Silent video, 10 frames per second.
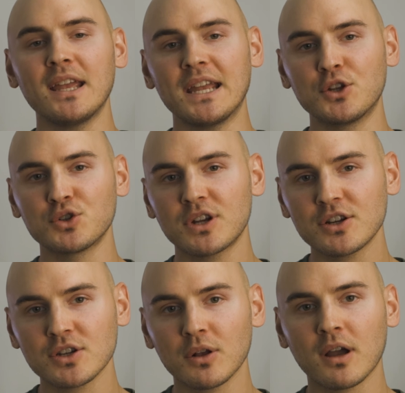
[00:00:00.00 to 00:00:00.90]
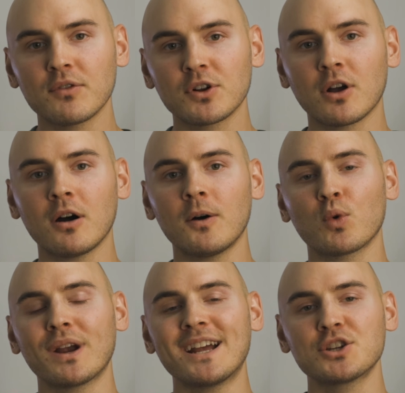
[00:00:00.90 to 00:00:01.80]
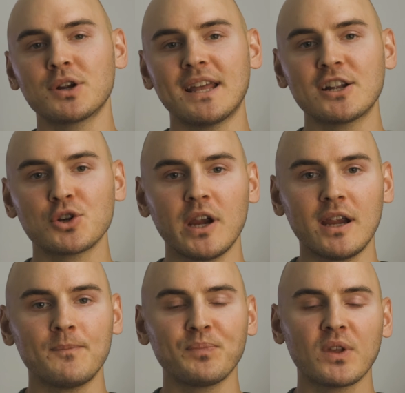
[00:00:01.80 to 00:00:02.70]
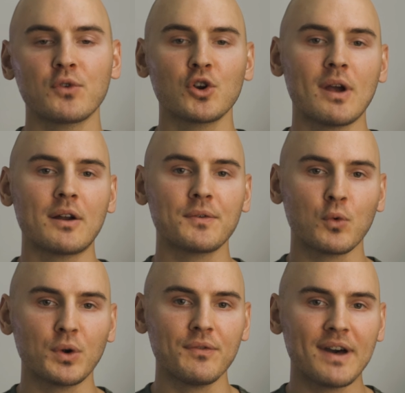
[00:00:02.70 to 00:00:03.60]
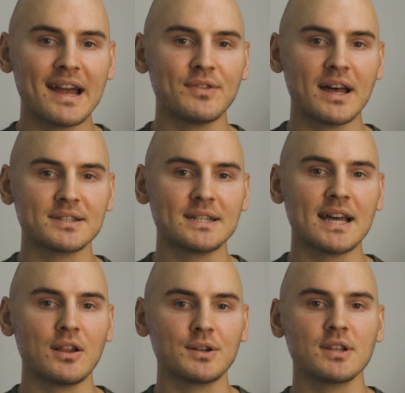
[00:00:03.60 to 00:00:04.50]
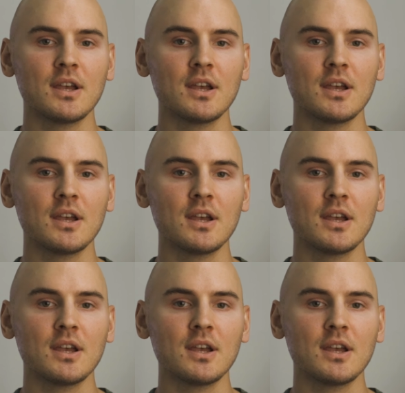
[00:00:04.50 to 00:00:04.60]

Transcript: In the traditional covered call, we're entering that trade for around $45,000.